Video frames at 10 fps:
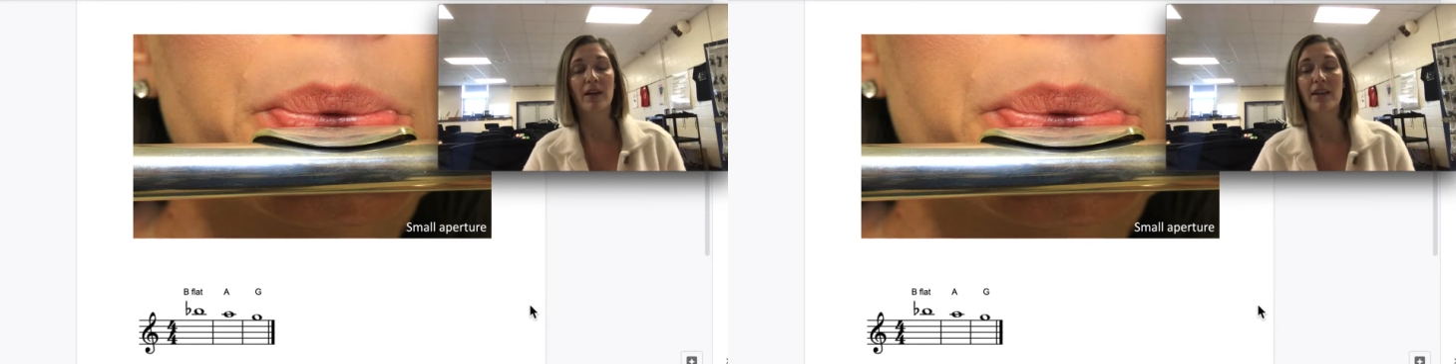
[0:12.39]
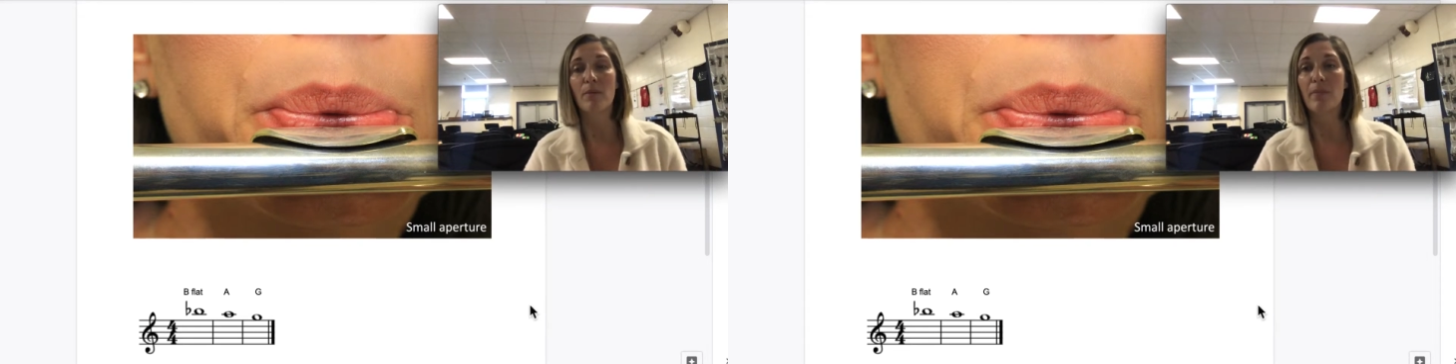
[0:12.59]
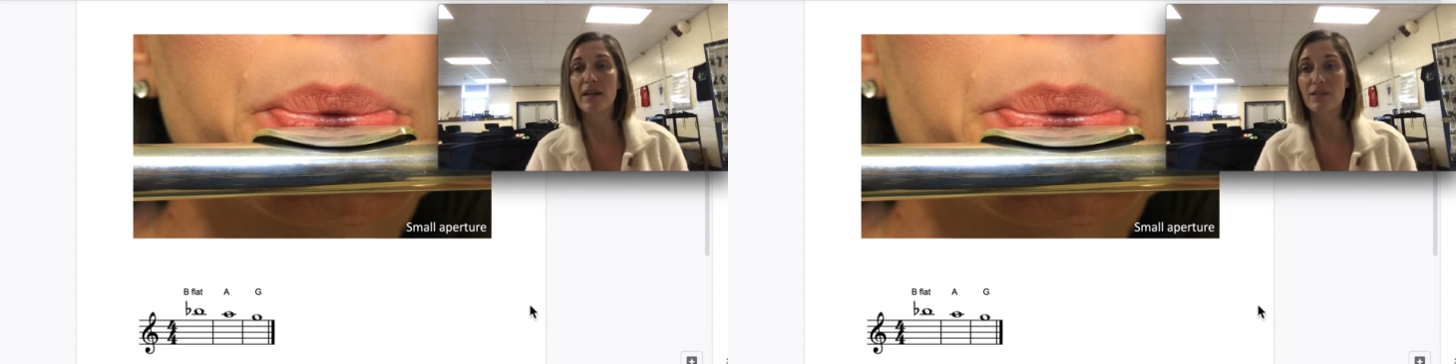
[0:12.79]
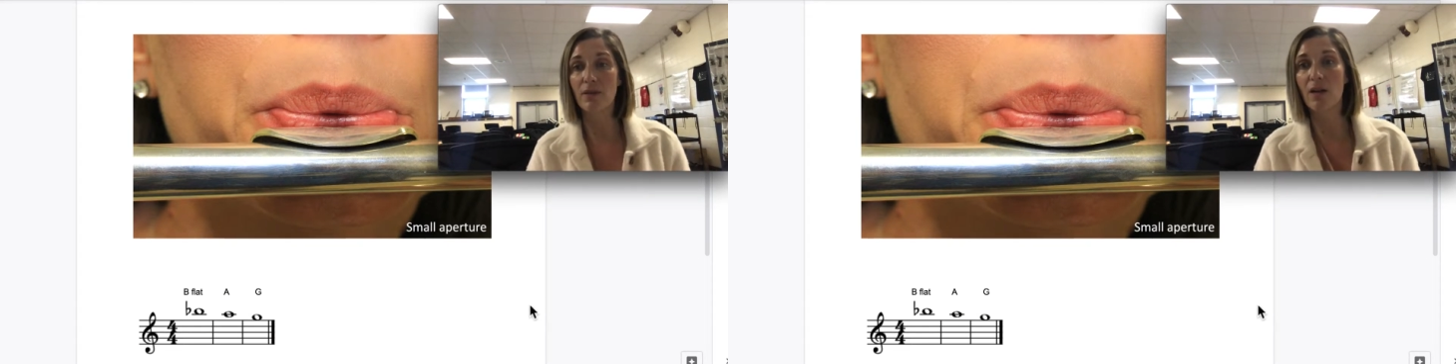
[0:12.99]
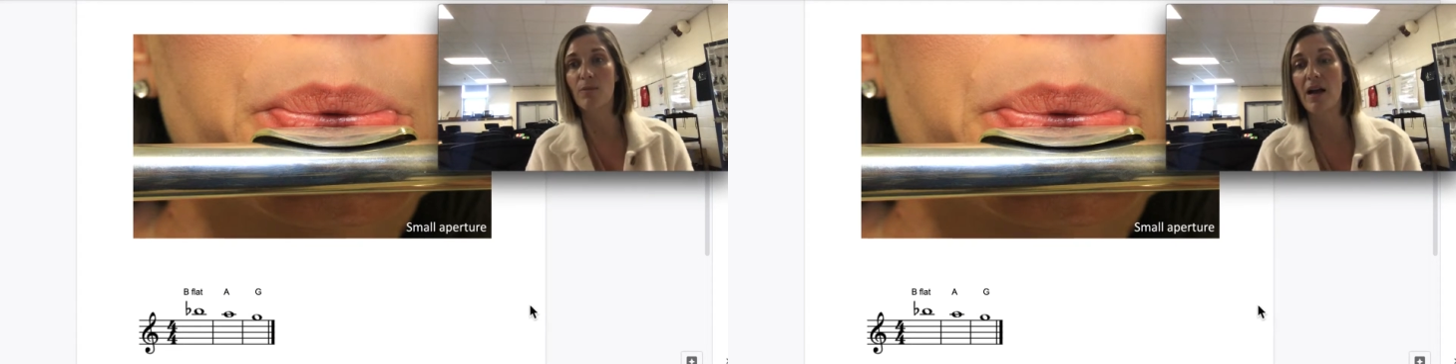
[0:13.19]
And the best way
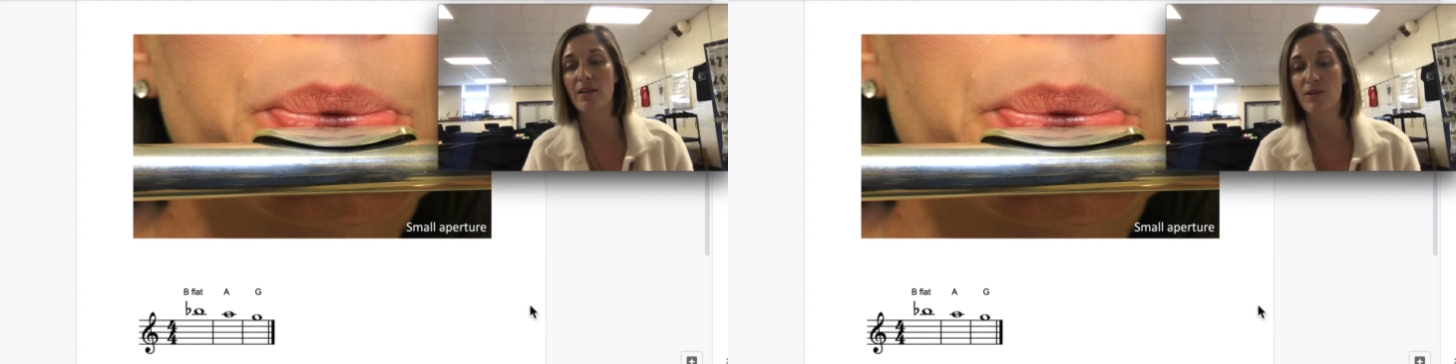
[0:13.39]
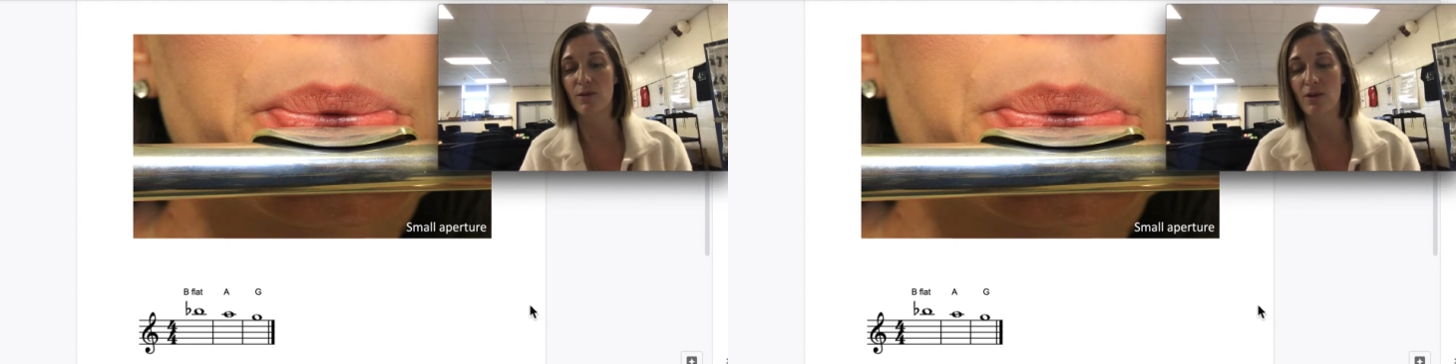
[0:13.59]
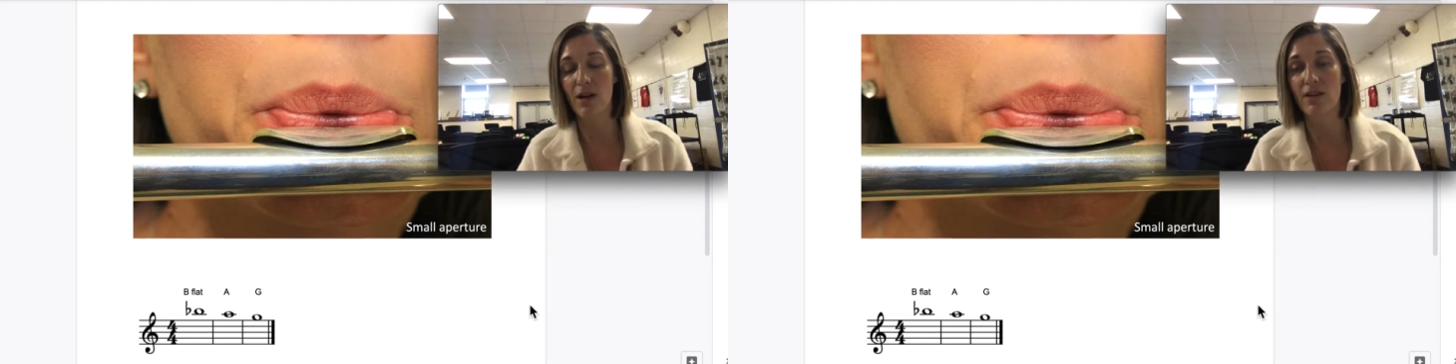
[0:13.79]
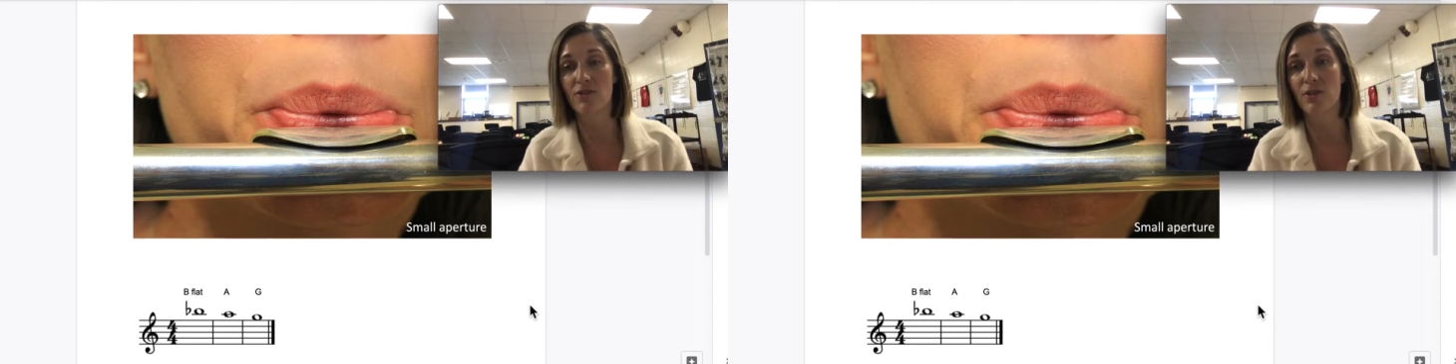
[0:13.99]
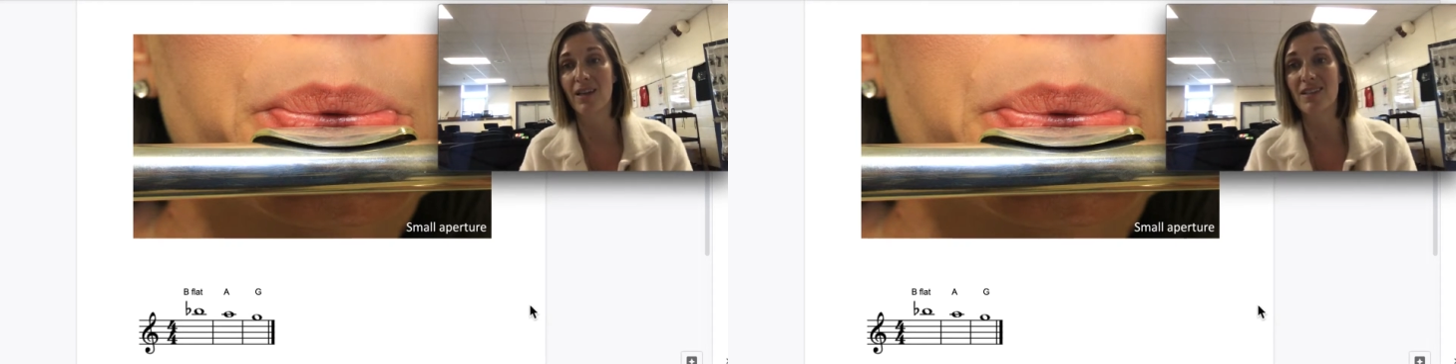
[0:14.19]
to practice with your head
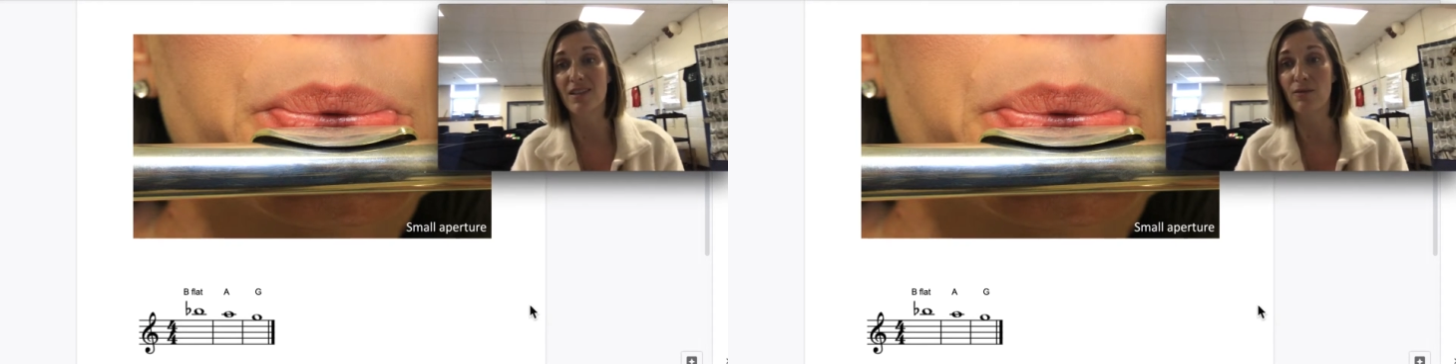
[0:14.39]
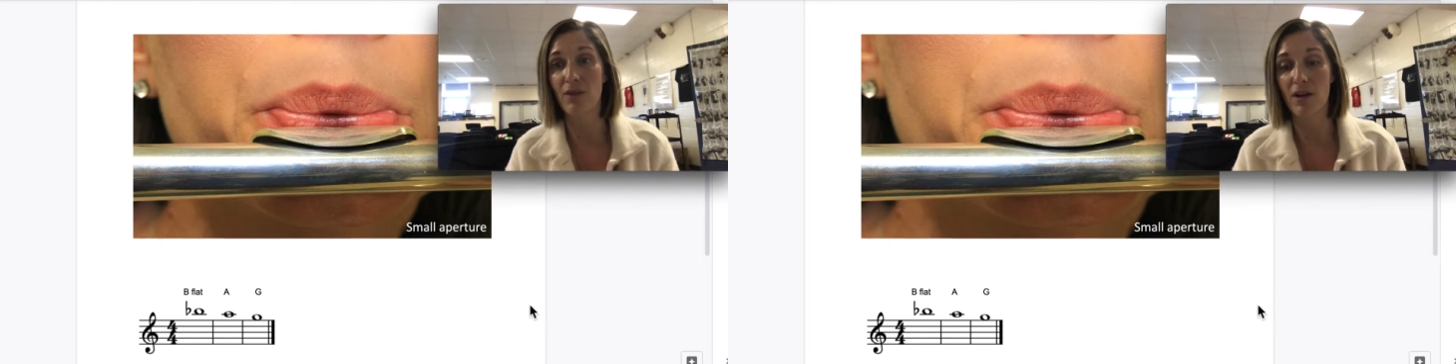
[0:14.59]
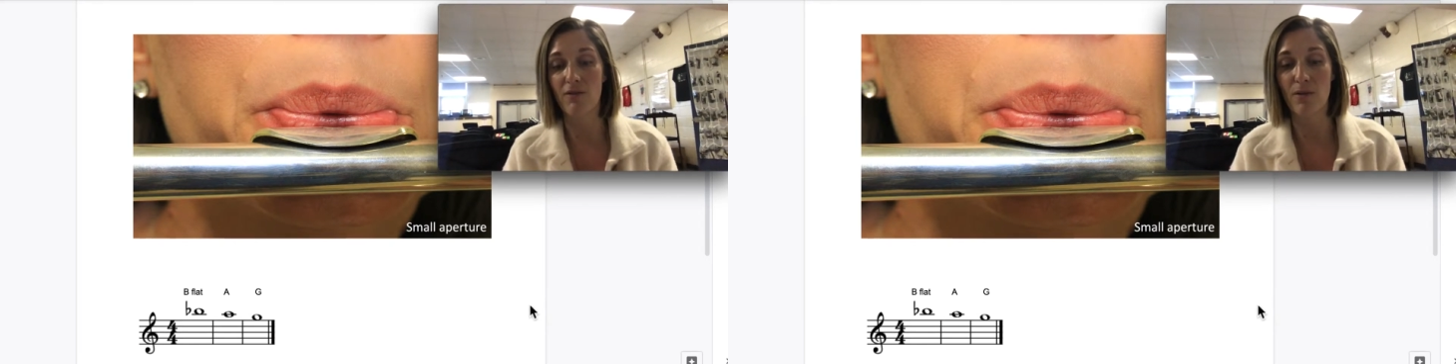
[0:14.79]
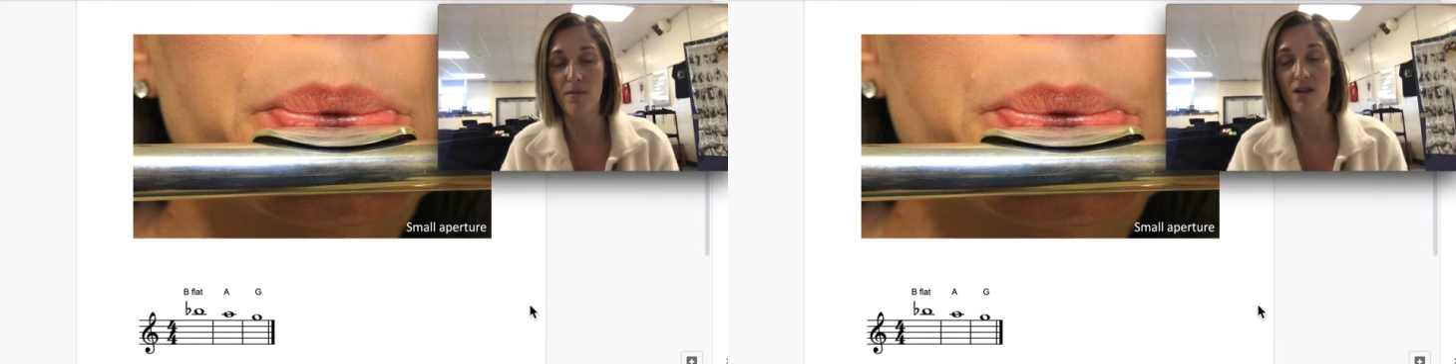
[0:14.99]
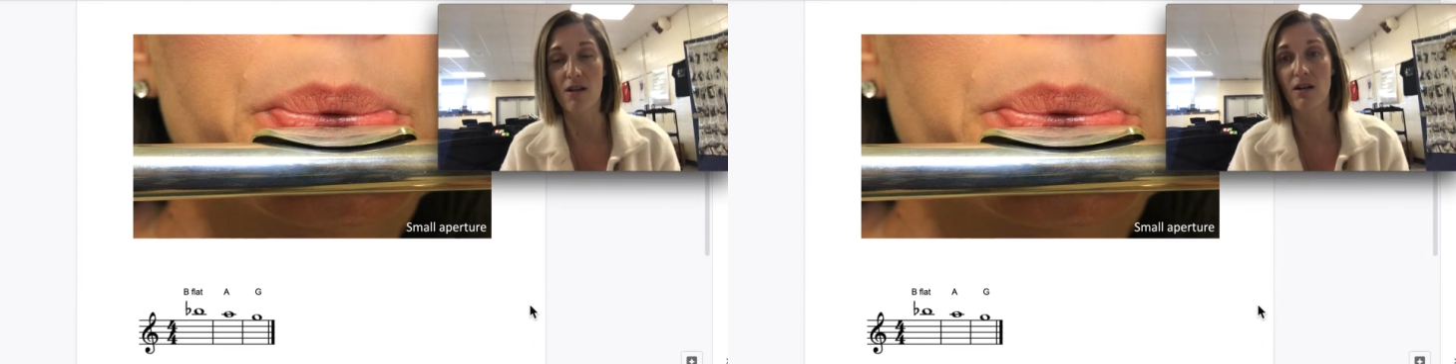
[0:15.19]
joint is in front of a mirror,